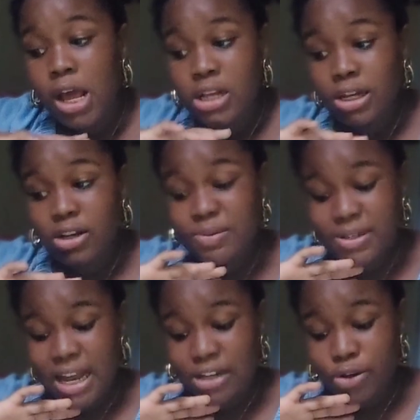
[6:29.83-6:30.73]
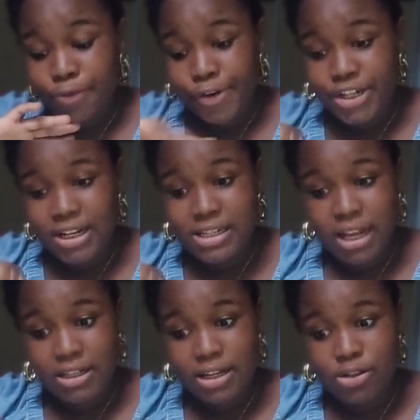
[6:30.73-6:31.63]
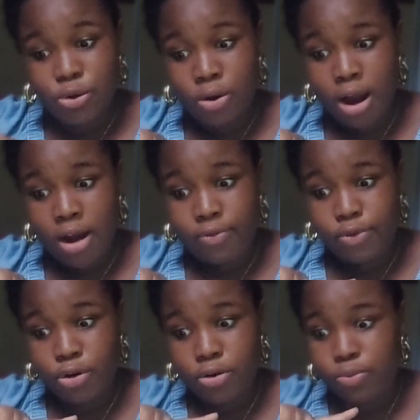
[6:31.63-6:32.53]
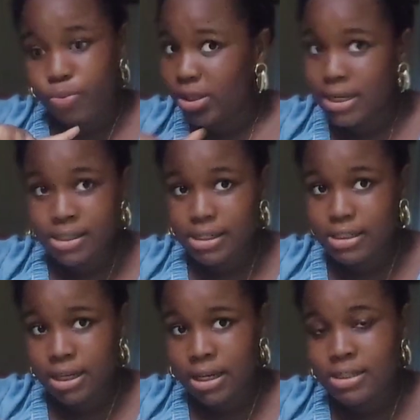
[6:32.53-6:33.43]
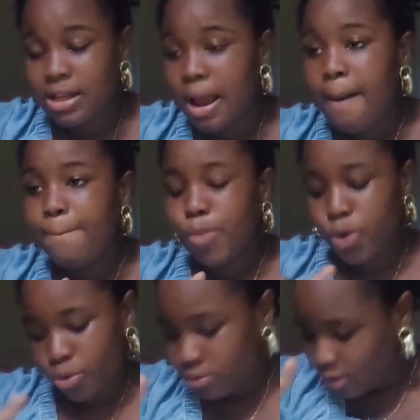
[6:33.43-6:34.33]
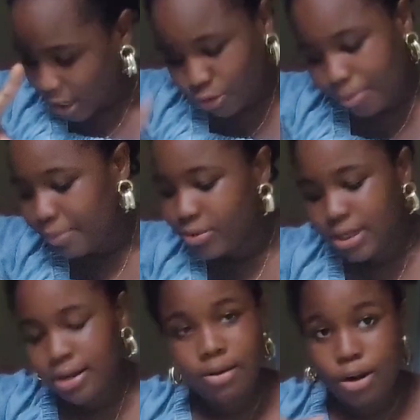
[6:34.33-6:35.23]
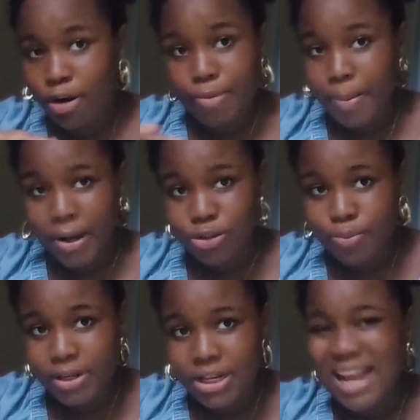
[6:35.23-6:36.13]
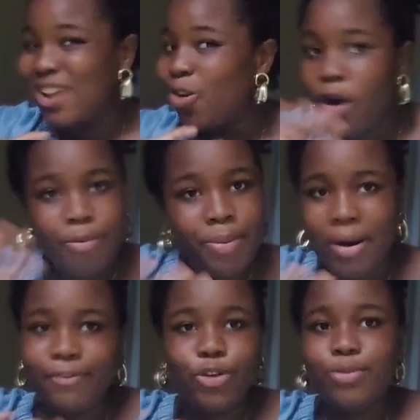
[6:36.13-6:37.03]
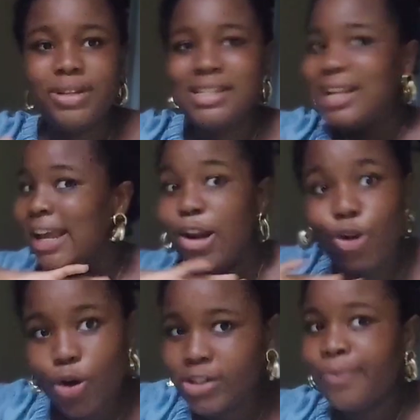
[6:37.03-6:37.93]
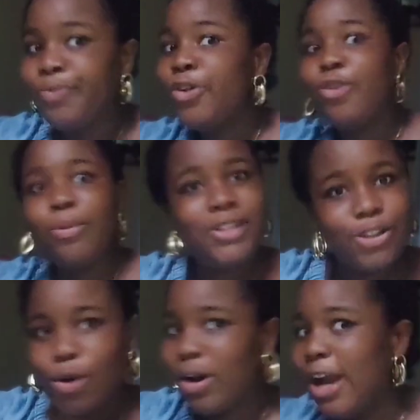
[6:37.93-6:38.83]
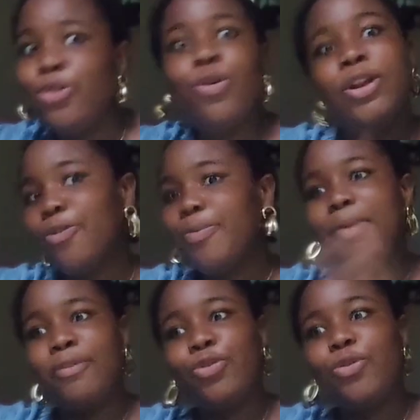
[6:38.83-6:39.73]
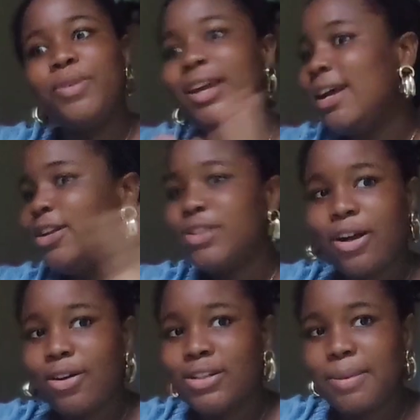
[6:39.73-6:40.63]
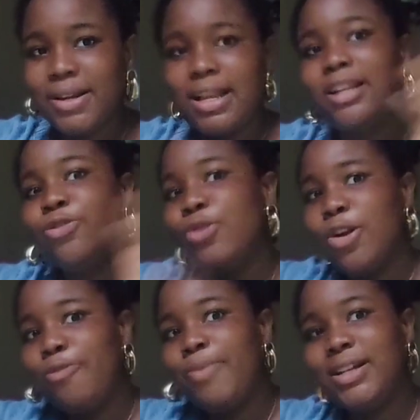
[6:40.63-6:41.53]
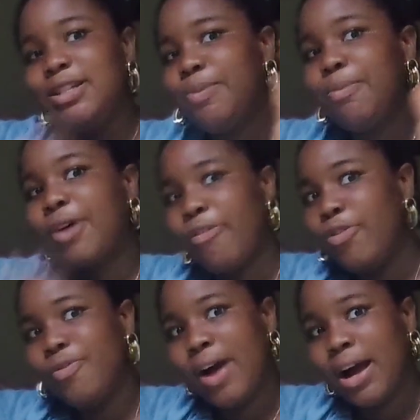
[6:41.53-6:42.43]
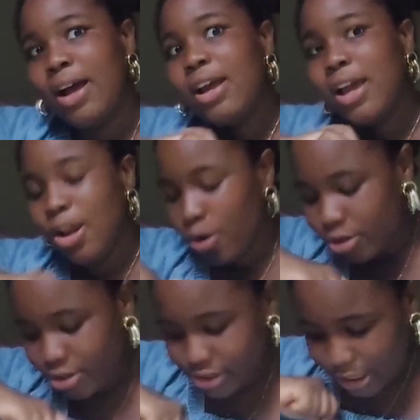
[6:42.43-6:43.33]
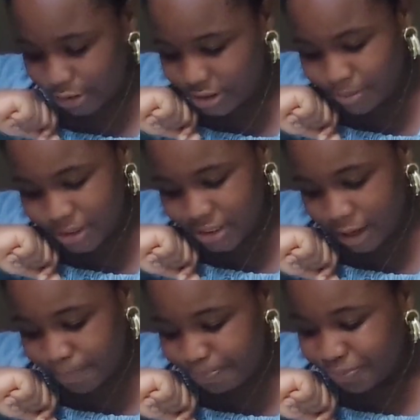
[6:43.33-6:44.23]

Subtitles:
Second semester has not officially started, so I've not witnessed this yet, but that's what people say. A lot of people have to be disciplined on TikTok and a lot of people. Second semester, they do a lot of parties, people can't remember a lot during second semester.